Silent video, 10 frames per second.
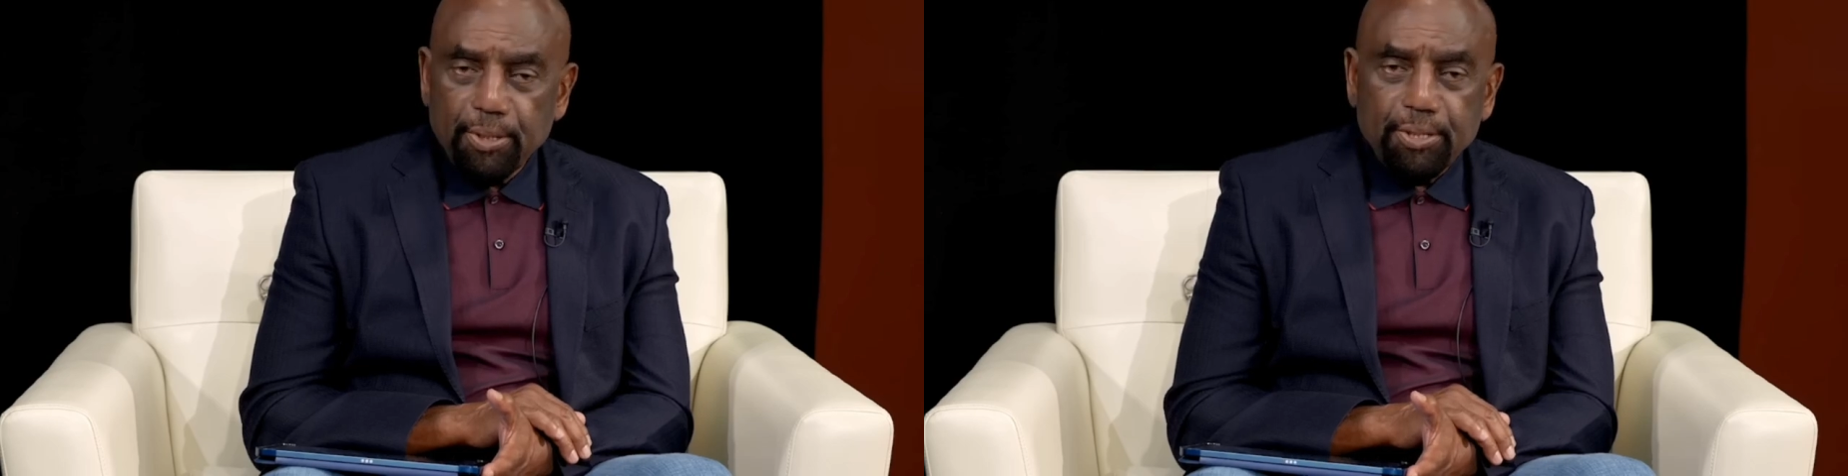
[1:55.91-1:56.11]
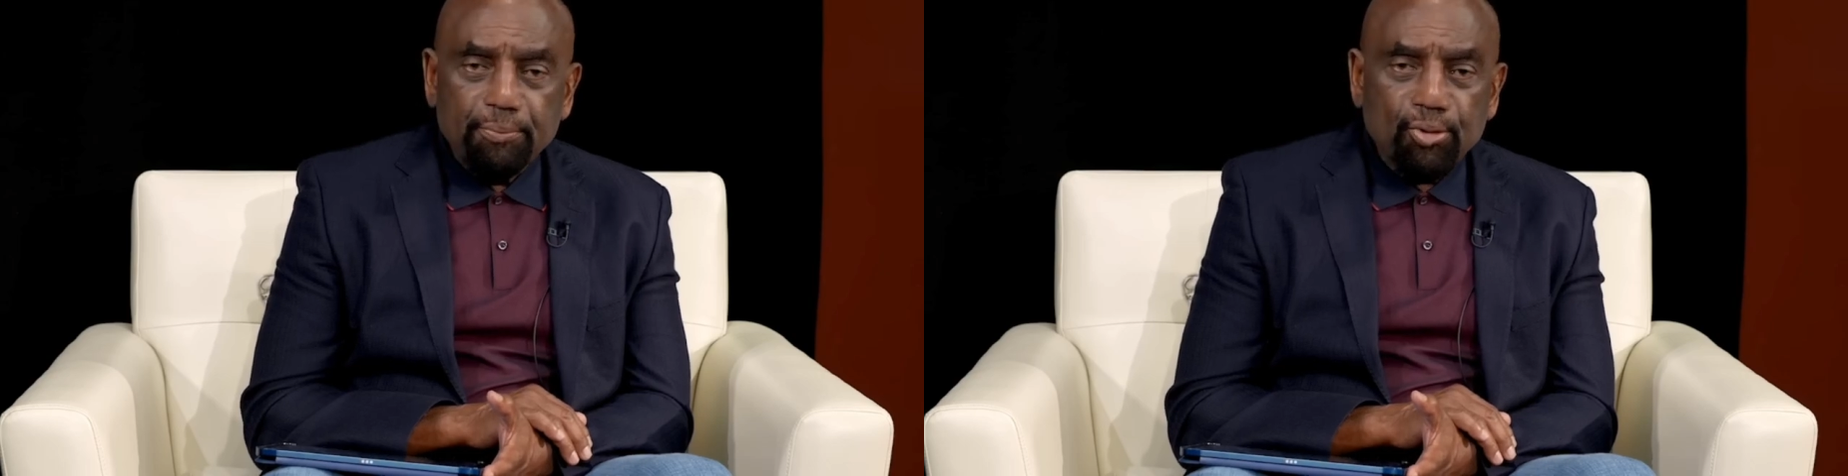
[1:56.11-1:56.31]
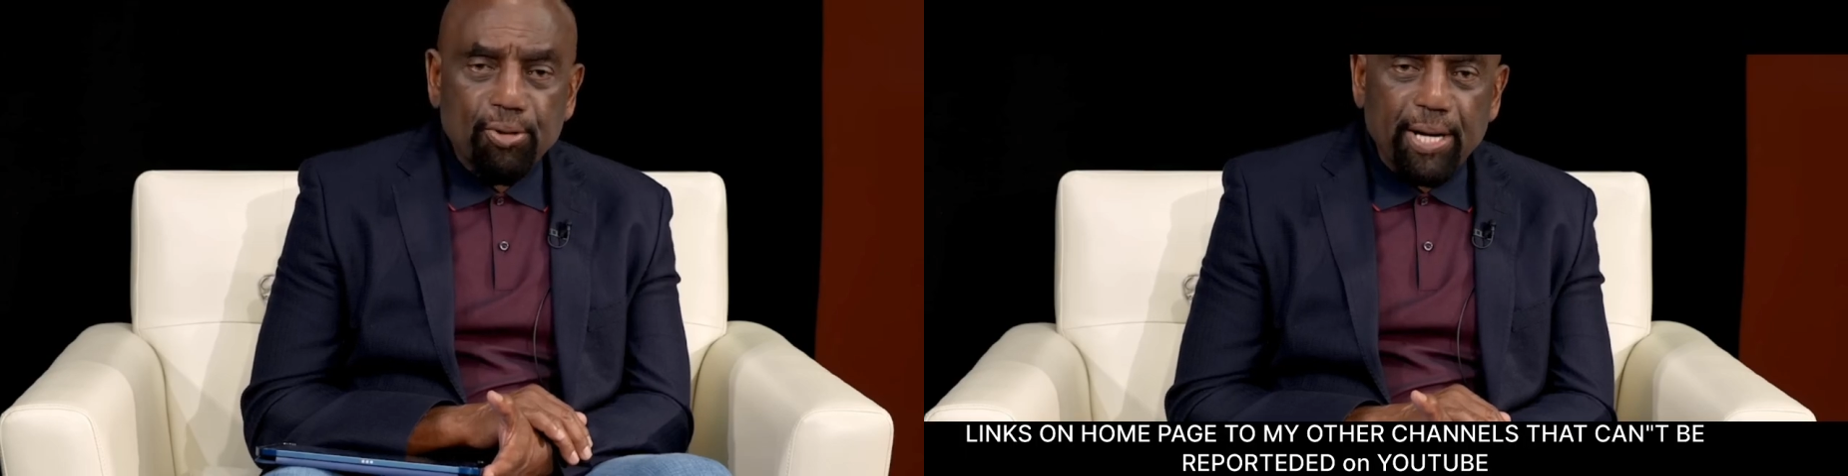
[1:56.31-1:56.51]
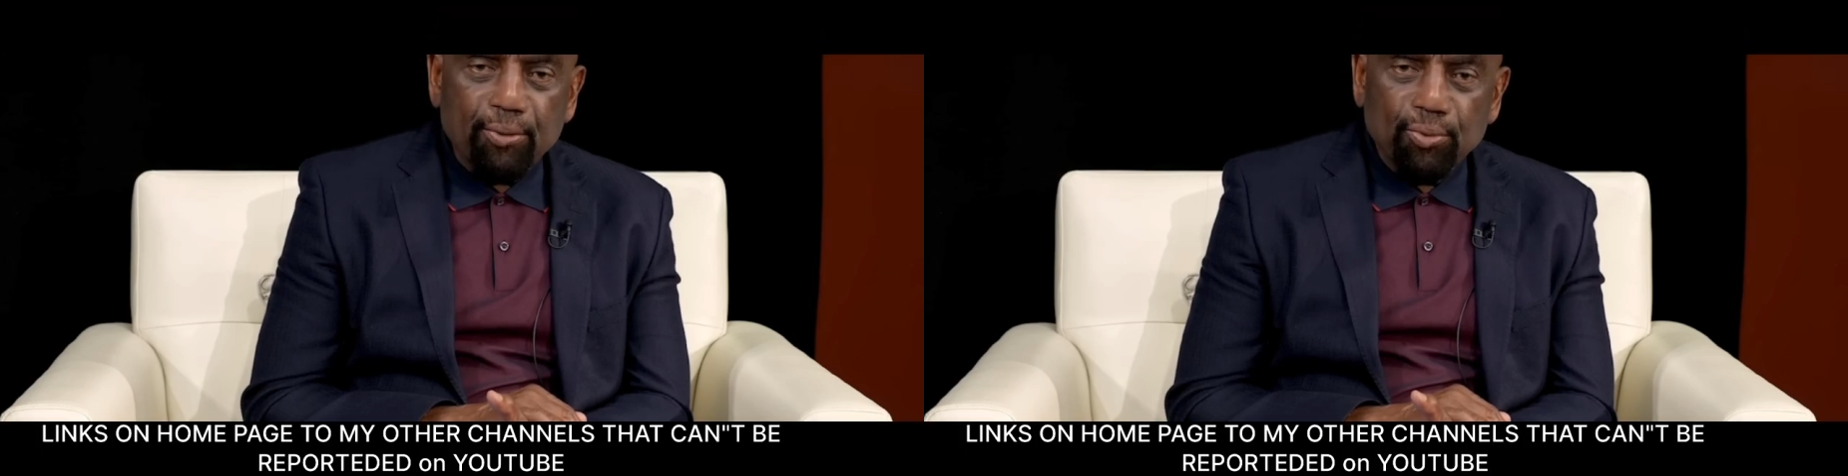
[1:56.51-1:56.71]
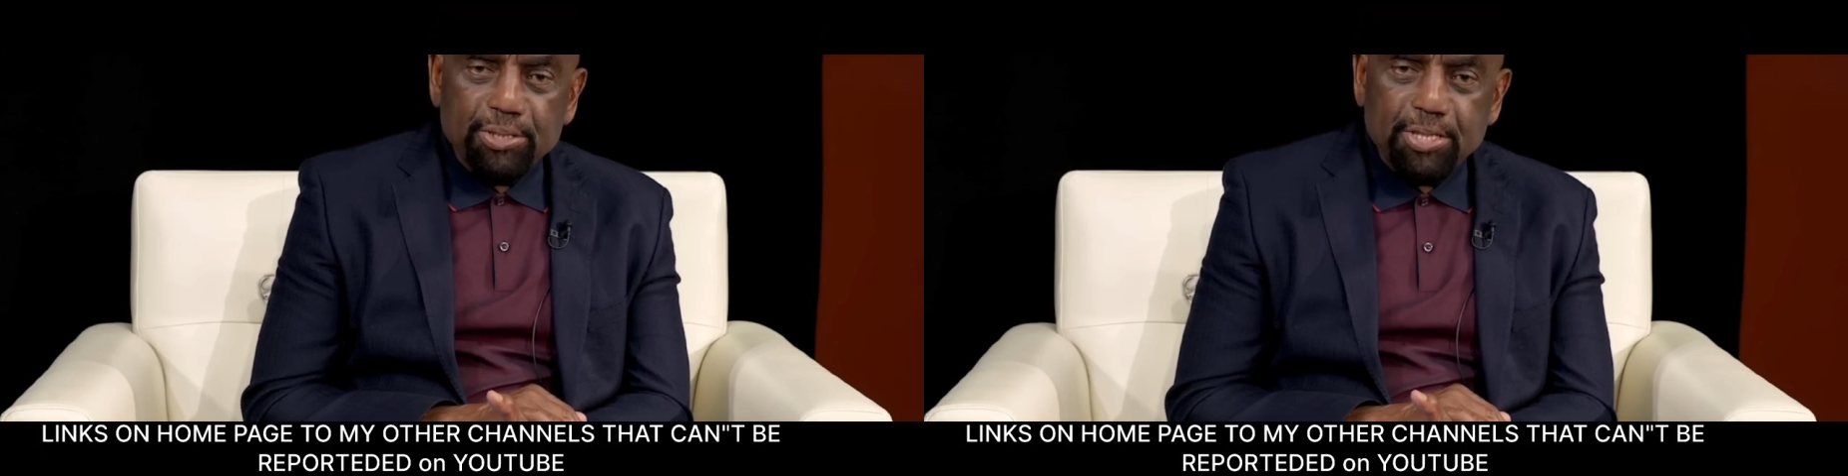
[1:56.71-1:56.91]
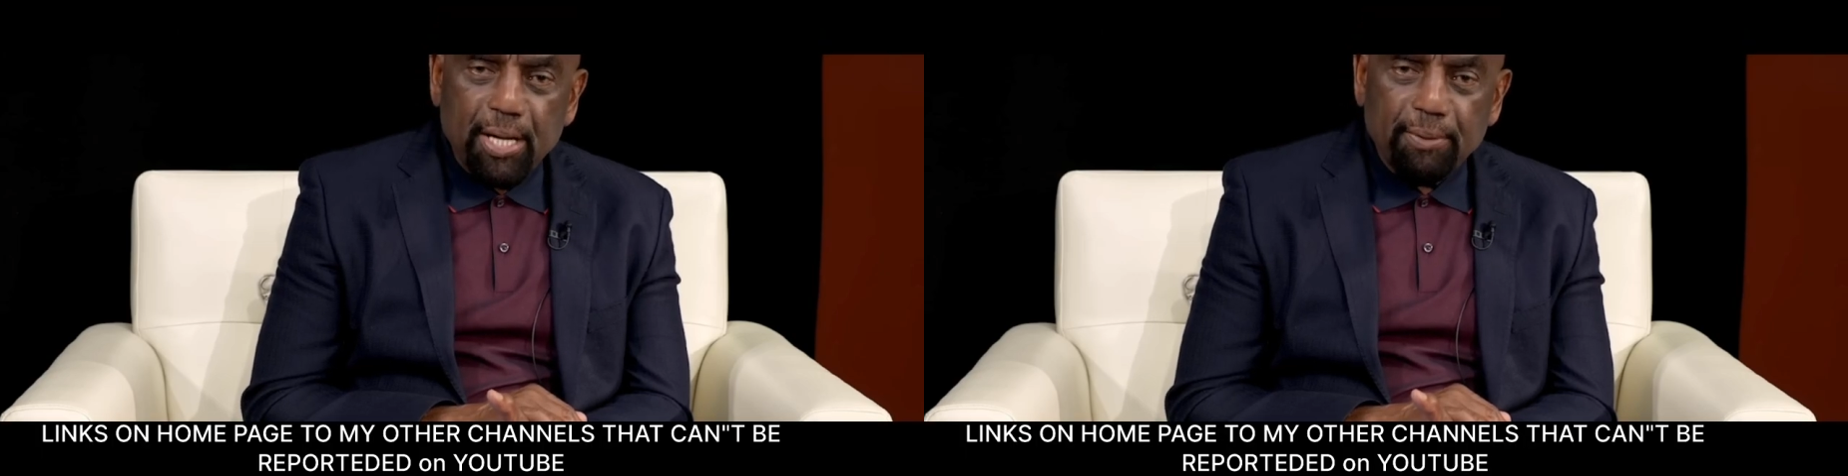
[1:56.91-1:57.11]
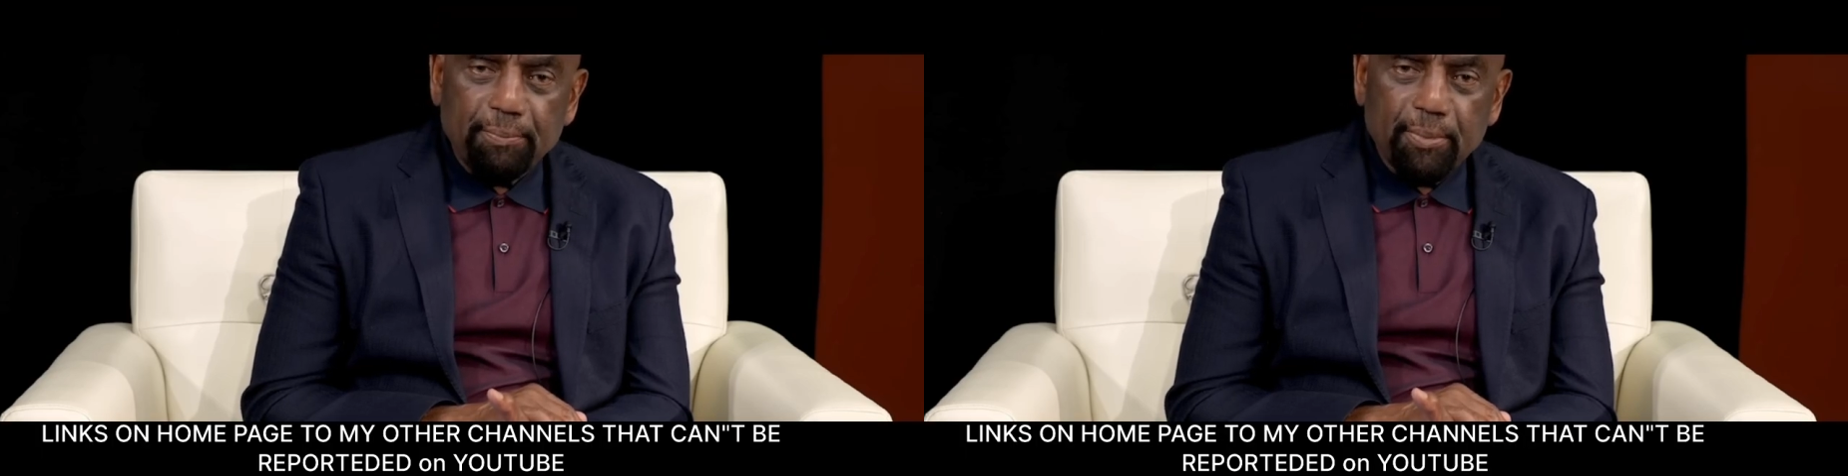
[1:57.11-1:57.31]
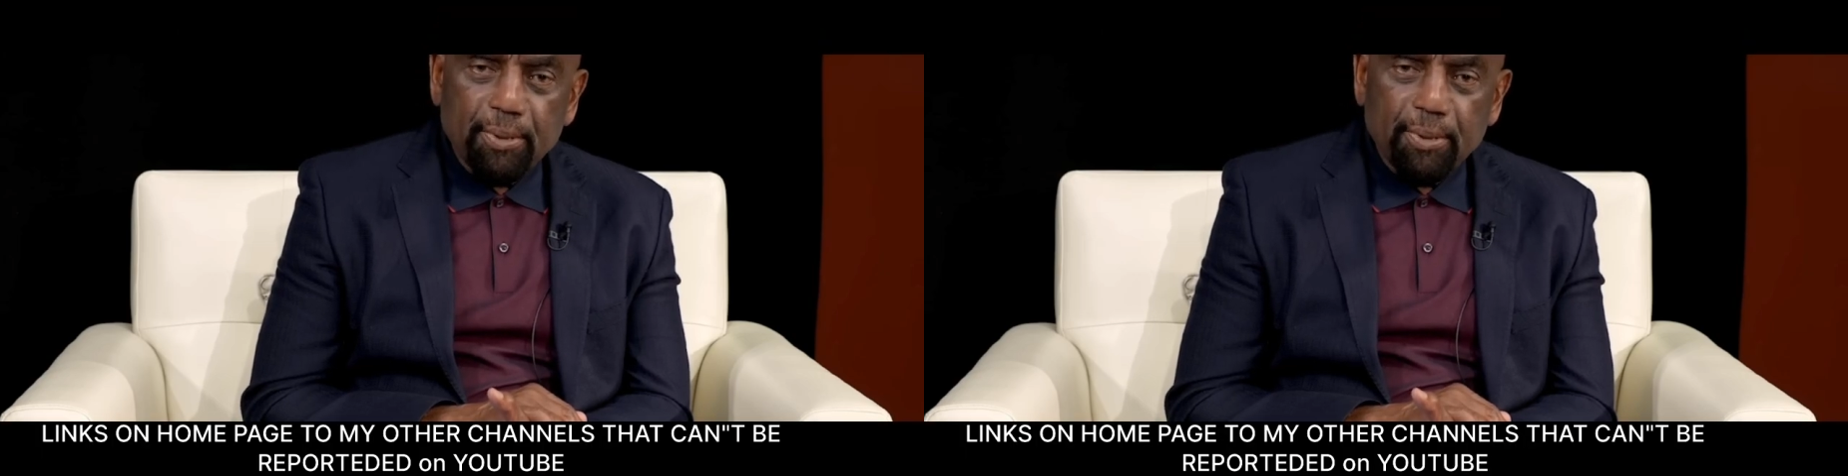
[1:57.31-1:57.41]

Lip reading: Democrat at one time,